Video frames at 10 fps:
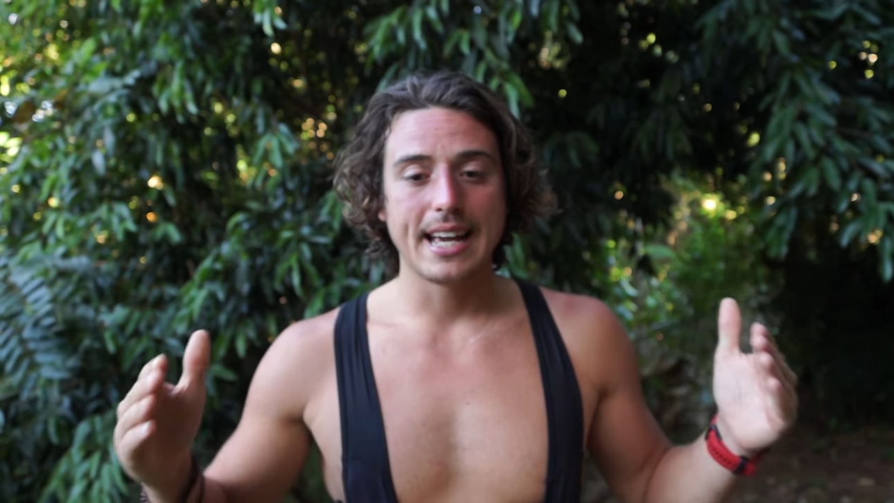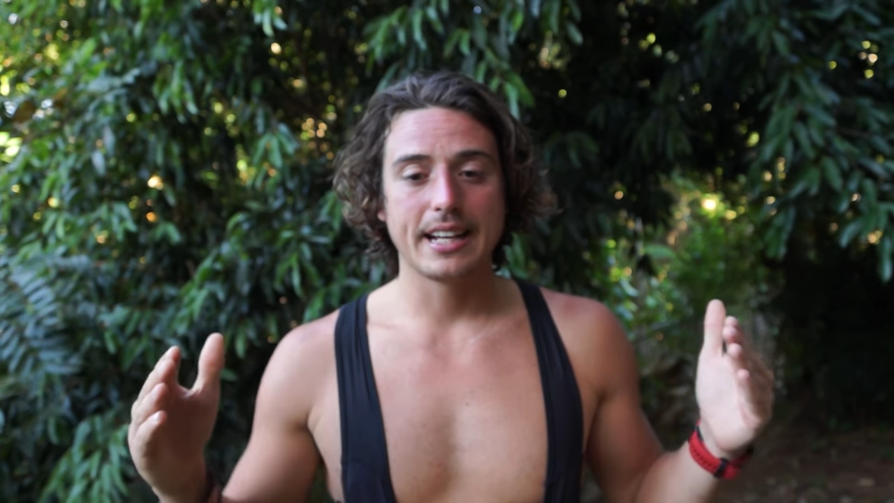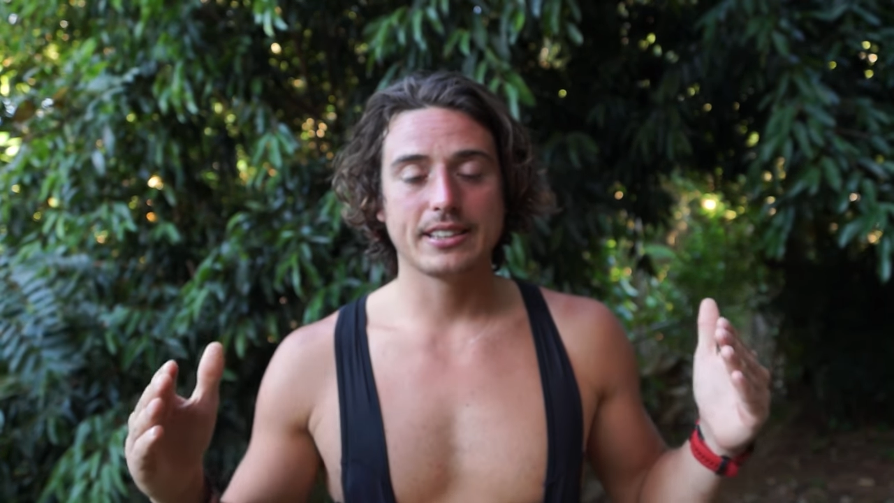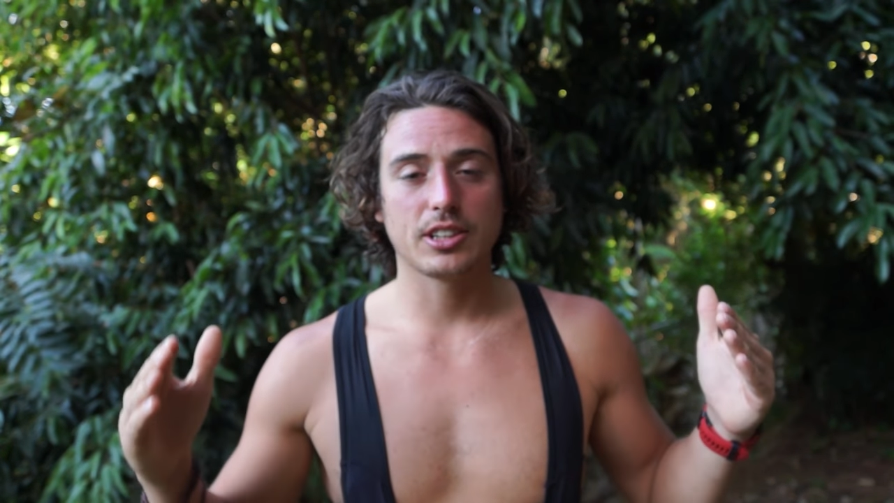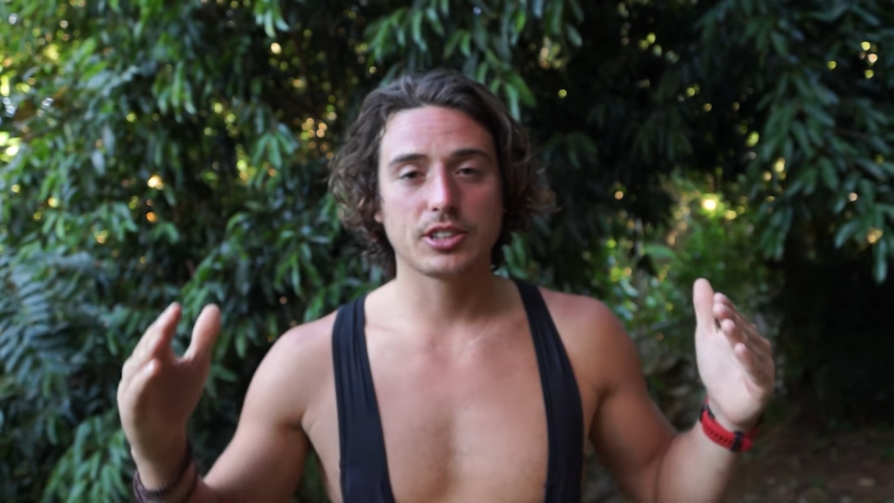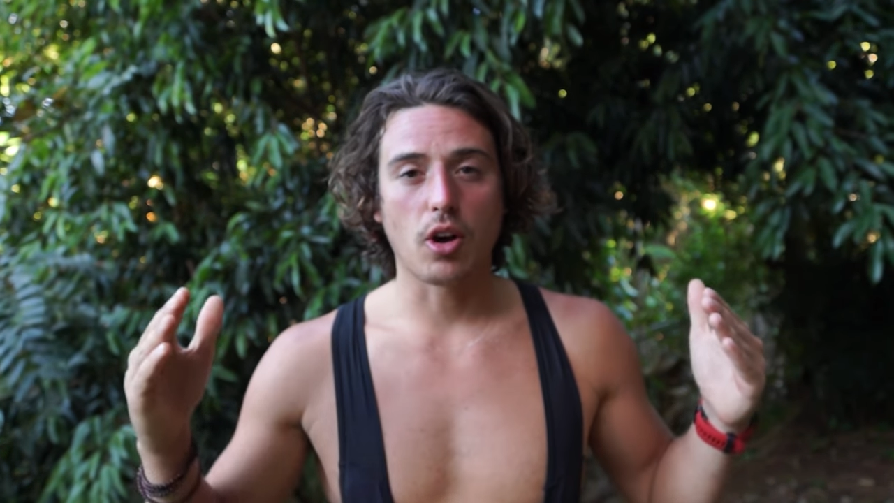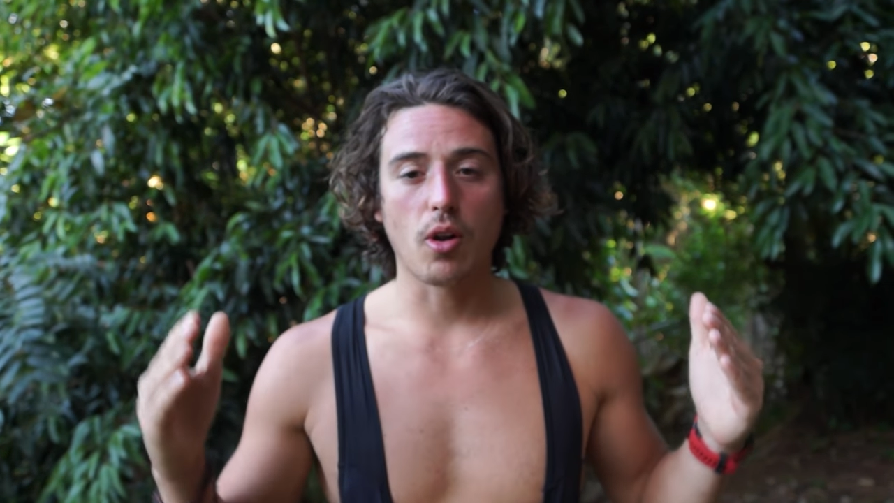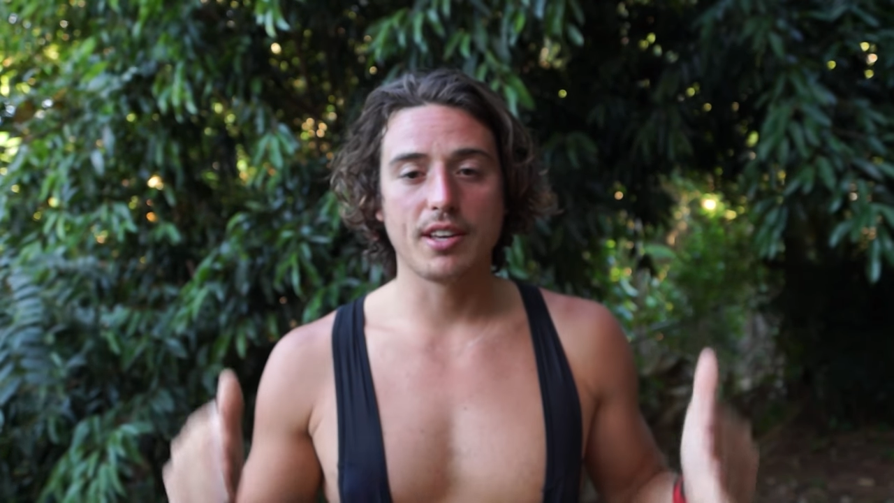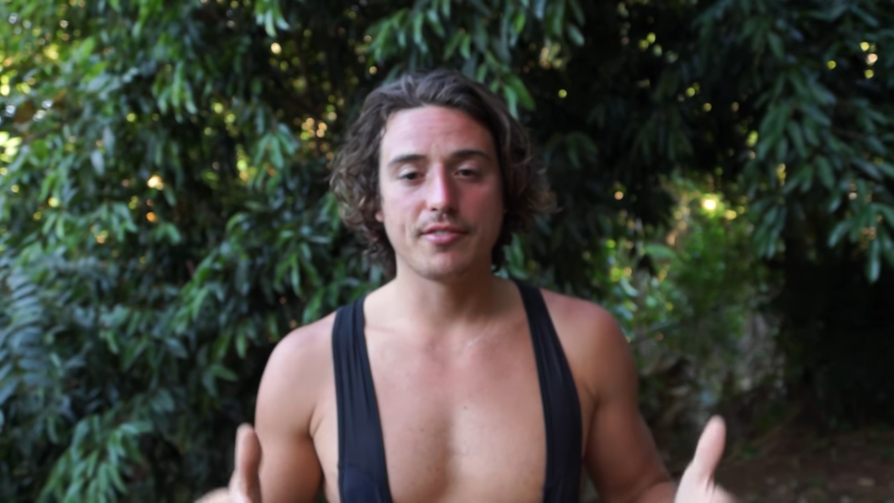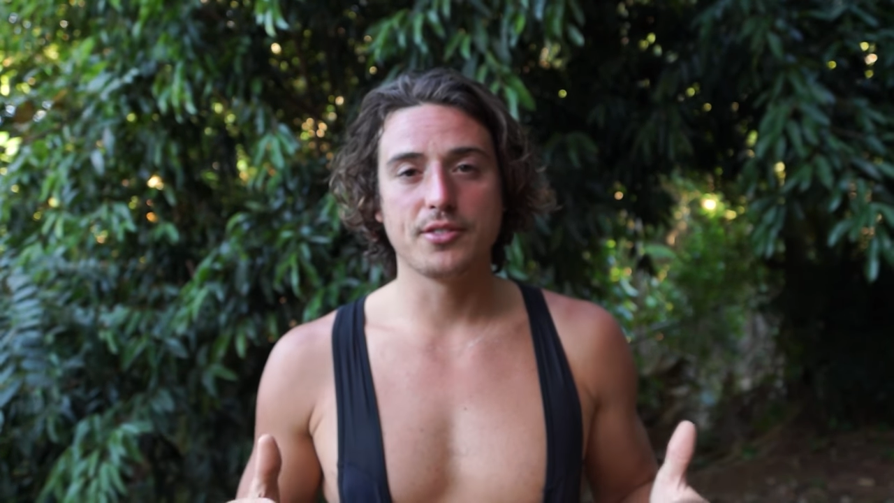It's not
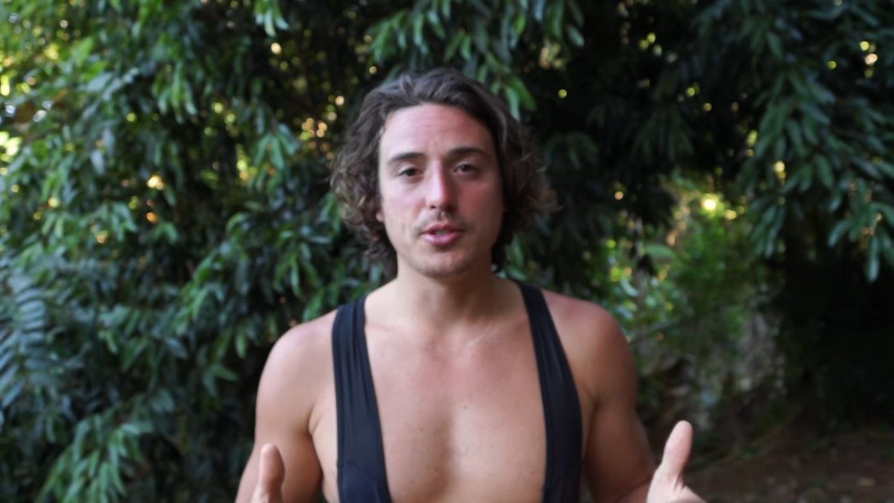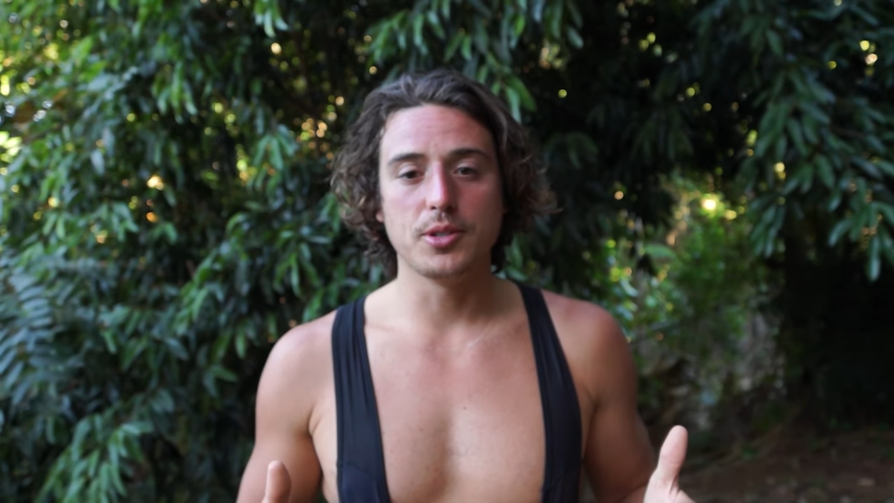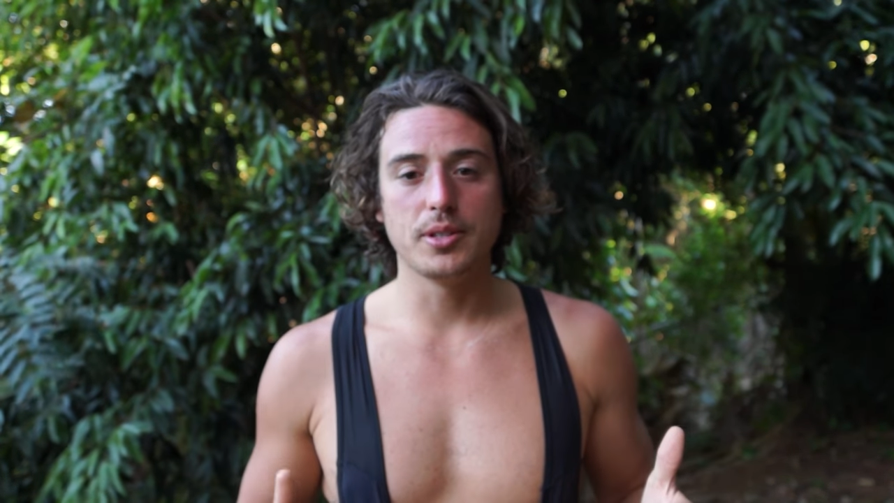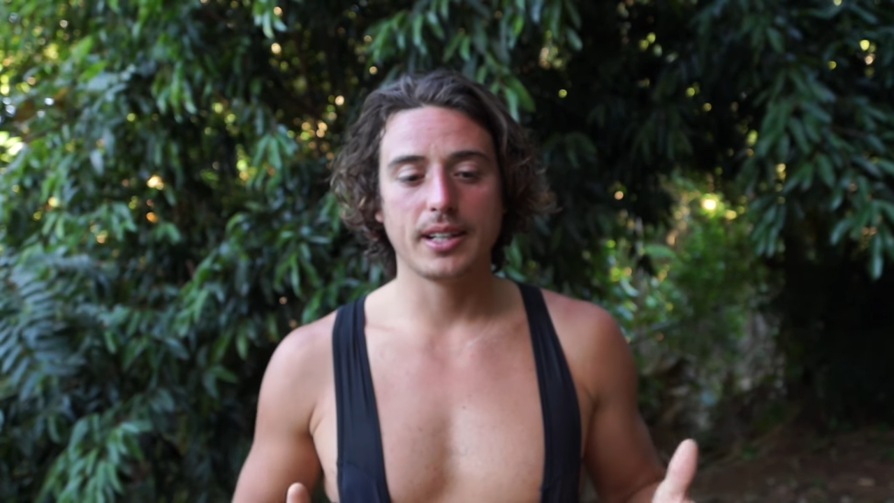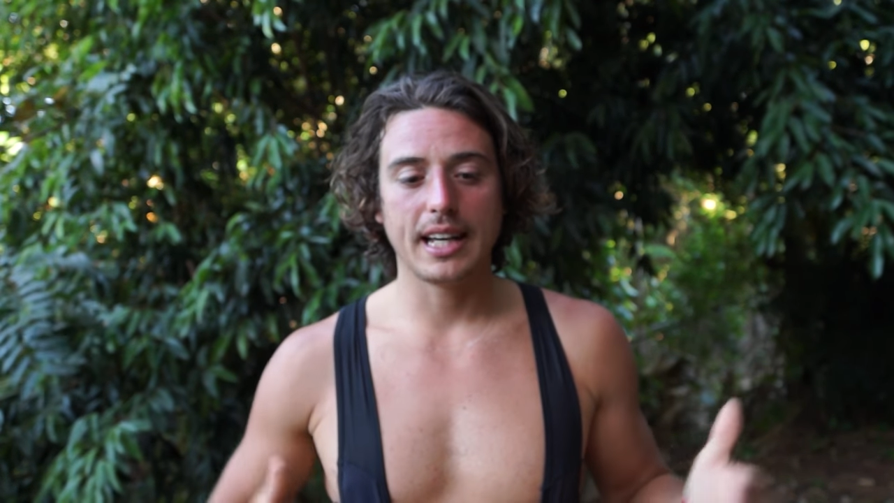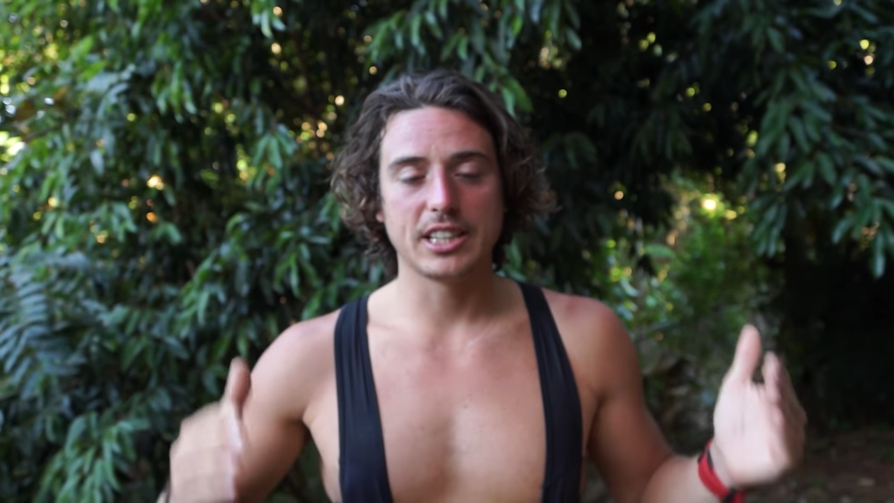only food.